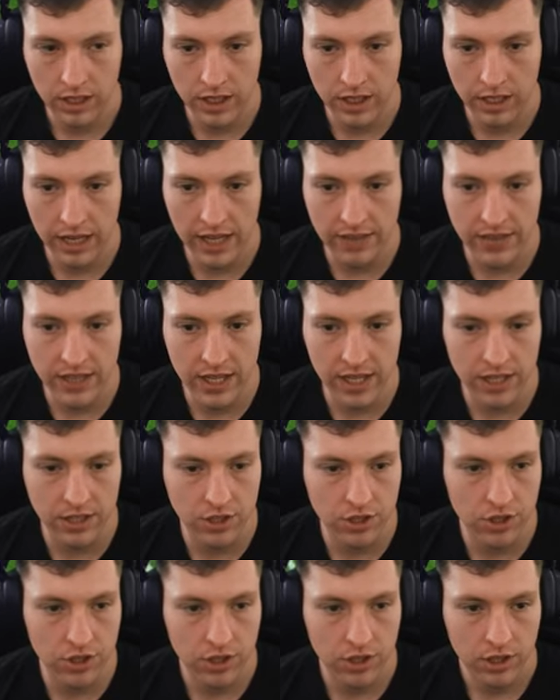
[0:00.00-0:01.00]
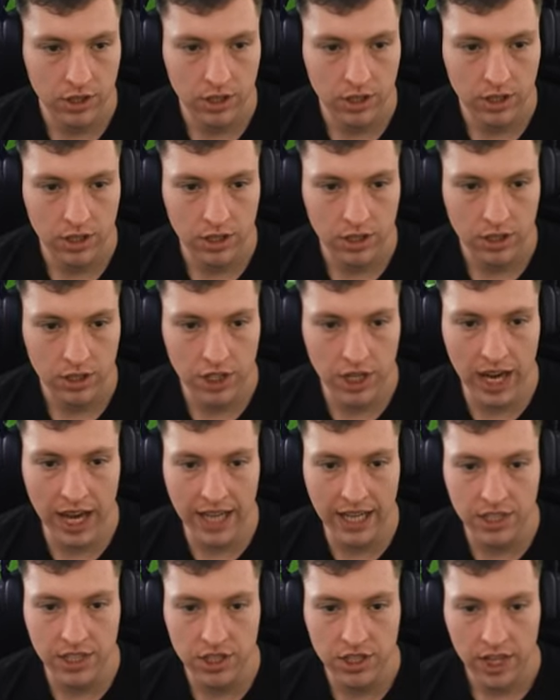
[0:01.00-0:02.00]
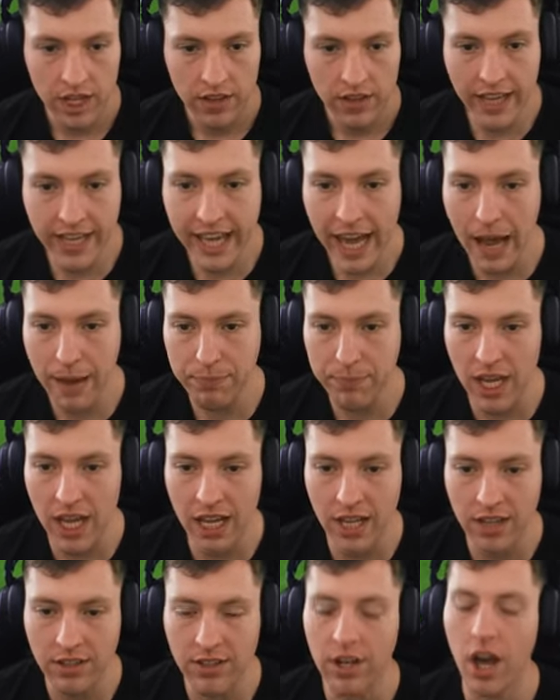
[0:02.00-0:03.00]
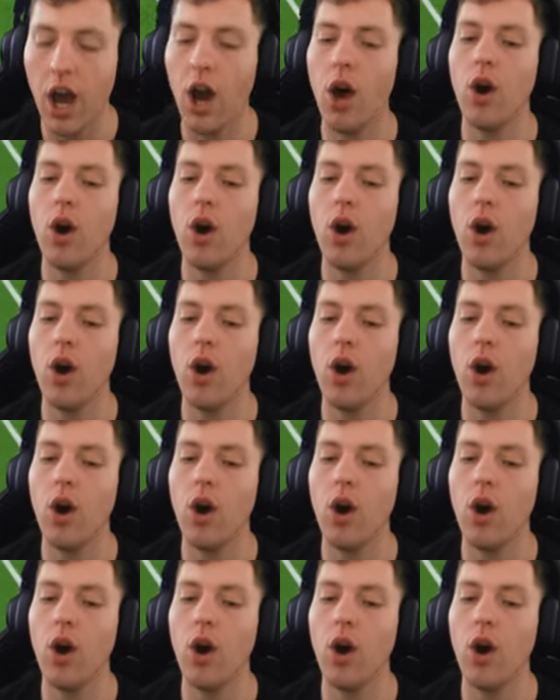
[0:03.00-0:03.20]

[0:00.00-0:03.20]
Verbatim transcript: Uh, at the edge. Chance. The captain!